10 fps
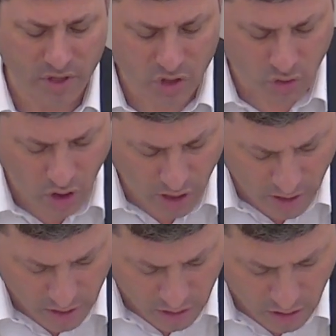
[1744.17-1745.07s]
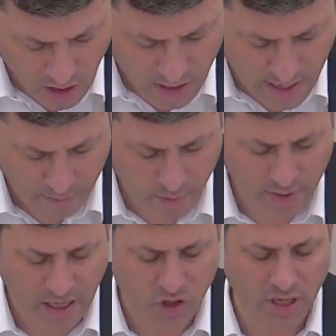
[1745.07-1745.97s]
Yisrael, Yam
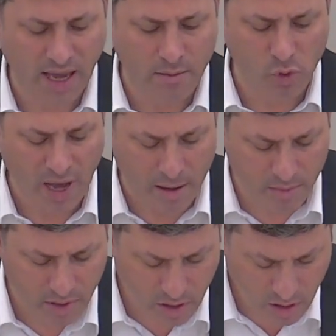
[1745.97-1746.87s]
Demachdeshi, Chamu Cham.